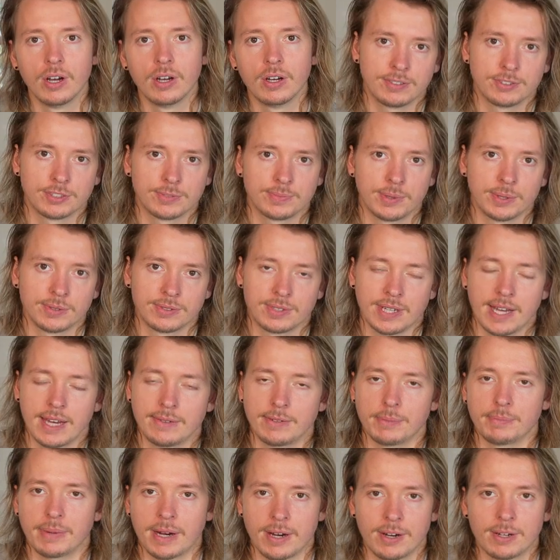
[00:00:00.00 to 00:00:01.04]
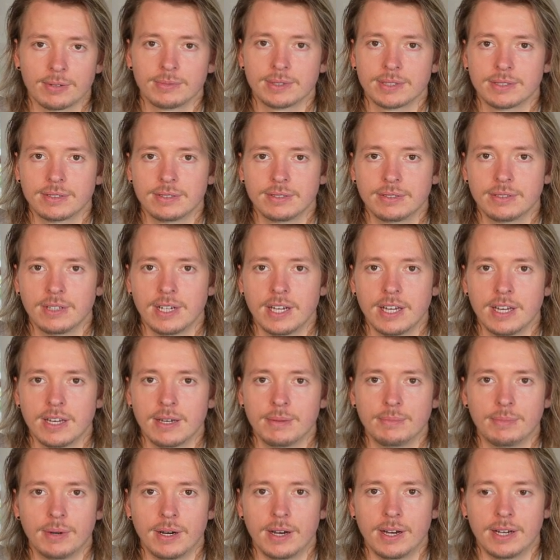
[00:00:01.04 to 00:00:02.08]
You're supposed to have a parent with you,
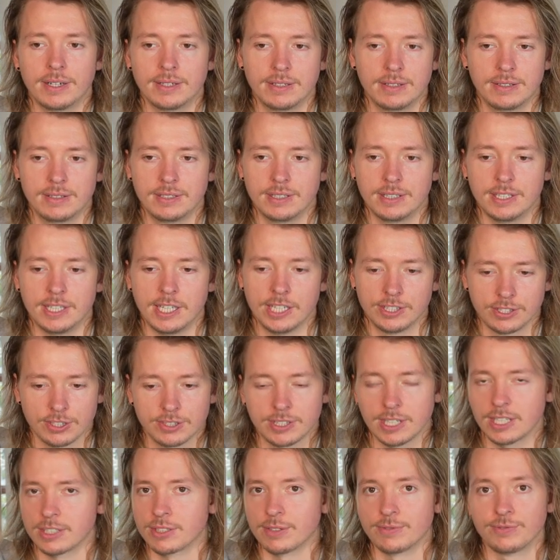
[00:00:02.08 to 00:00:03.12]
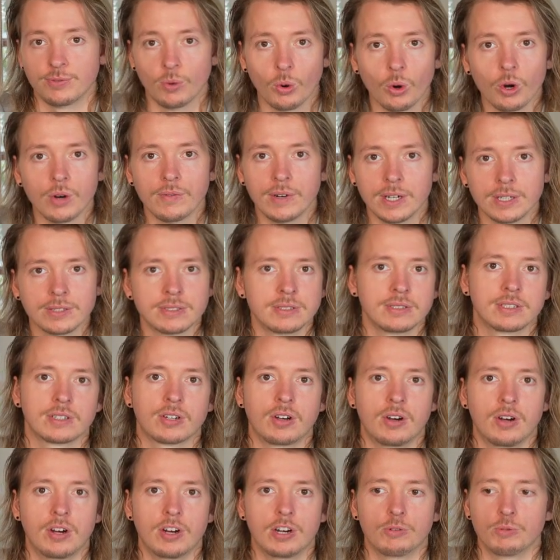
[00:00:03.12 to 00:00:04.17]
but he just has the four of us in the
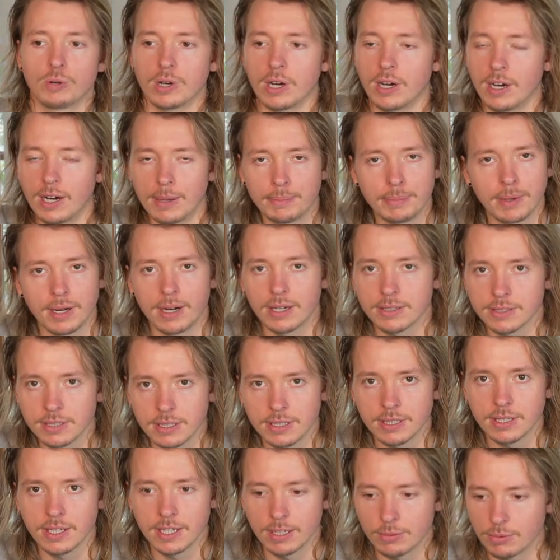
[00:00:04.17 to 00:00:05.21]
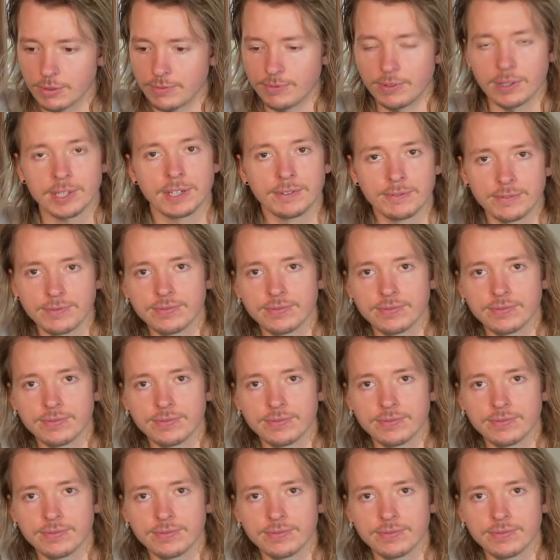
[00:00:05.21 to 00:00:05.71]
car. We're hotboxing it. We're fucking